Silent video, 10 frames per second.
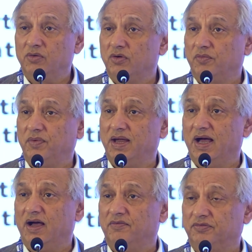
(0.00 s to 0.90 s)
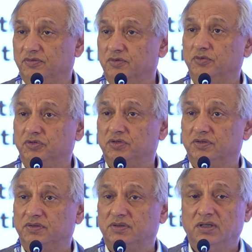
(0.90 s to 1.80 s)
don't we have
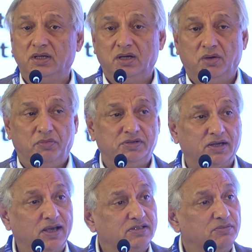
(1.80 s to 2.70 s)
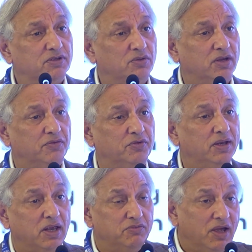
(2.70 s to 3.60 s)
solutions which the customer is looking for?
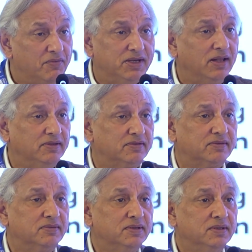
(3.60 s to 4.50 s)
And we haven't done this,